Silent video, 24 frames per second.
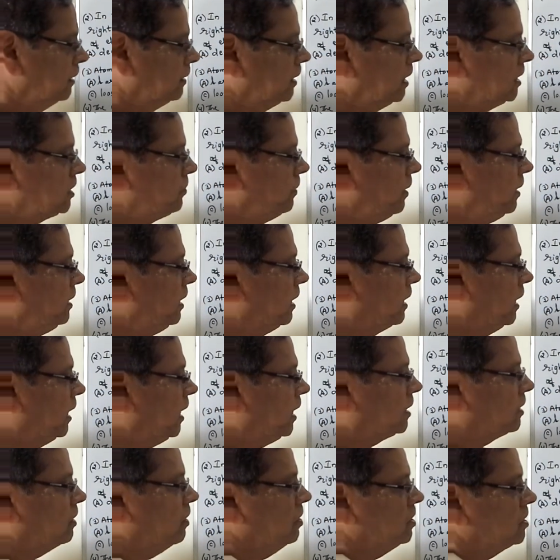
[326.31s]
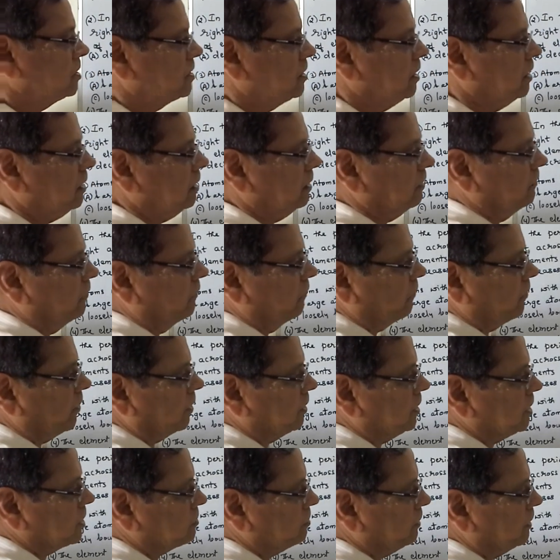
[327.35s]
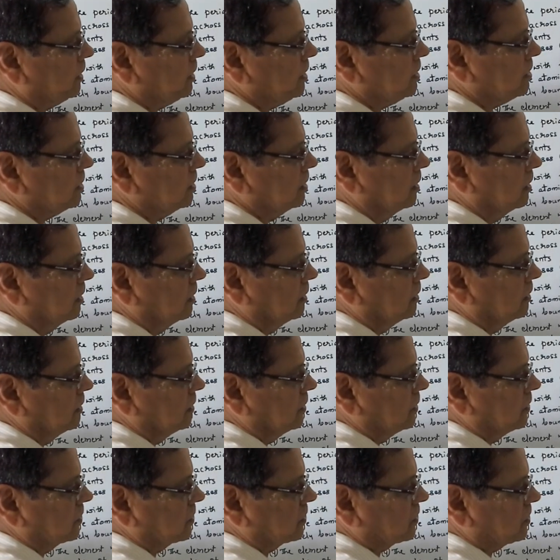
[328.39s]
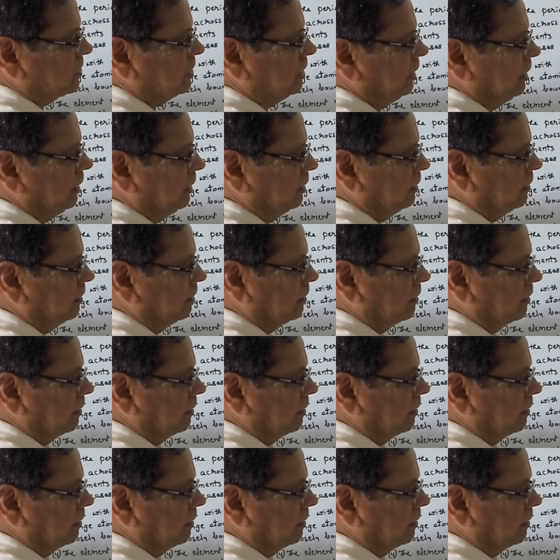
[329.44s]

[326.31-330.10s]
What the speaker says: That's why the correct answer for this one is C.